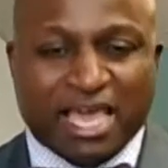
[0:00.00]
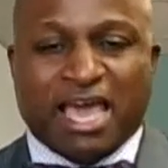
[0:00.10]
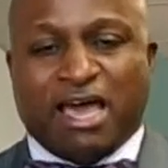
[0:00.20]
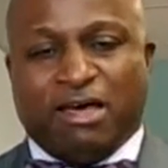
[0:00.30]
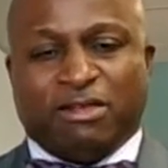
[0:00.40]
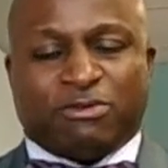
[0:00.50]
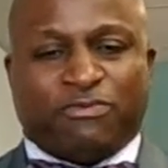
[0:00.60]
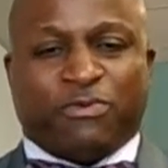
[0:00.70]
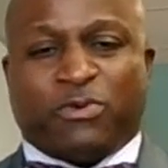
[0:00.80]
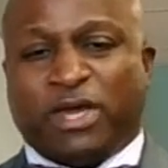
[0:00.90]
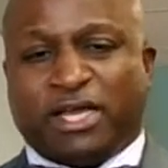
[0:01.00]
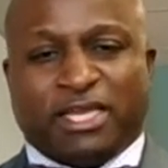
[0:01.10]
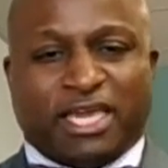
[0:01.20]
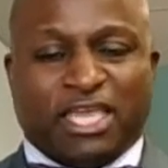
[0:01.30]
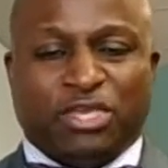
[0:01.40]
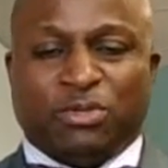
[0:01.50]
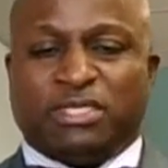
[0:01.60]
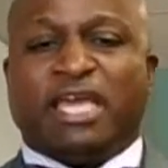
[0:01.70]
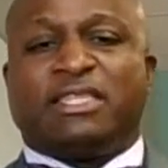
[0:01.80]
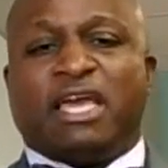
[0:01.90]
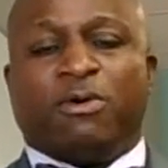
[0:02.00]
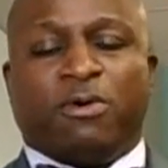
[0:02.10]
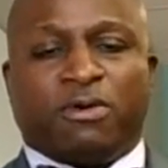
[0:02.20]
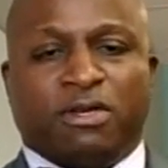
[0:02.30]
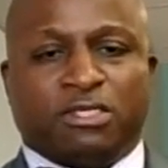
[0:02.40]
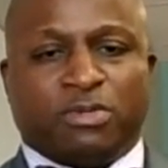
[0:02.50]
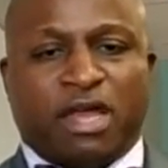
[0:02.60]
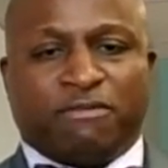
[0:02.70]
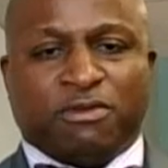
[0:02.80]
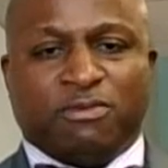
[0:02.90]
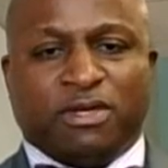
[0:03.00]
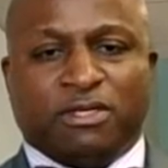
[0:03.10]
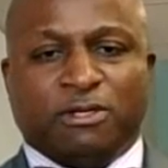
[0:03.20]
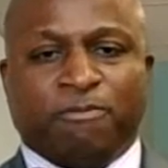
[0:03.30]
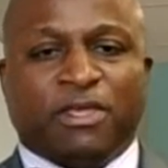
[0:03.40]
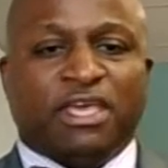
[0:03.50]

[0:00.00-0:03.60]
How quickly can you take that order at the drive-through window,